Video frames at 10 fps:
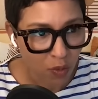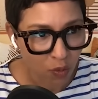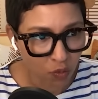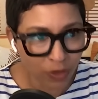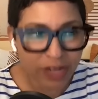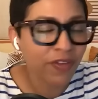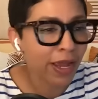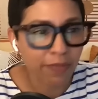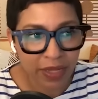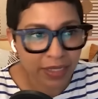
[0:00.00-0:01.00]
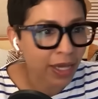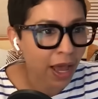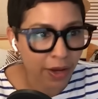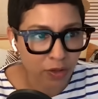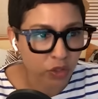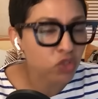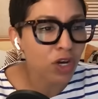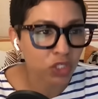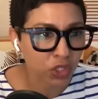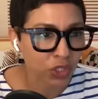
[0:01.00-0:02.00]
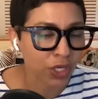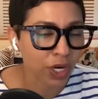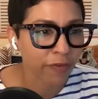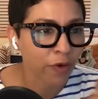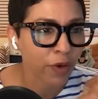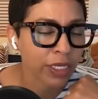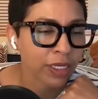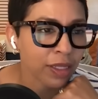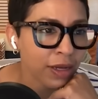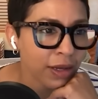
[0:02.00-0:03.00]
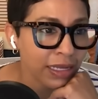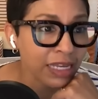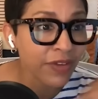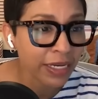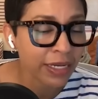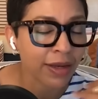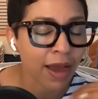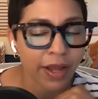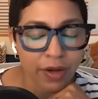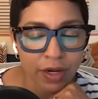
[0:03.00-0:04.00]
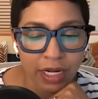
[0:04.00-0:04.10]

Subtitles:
revamp the entire structure of curricula, even in higher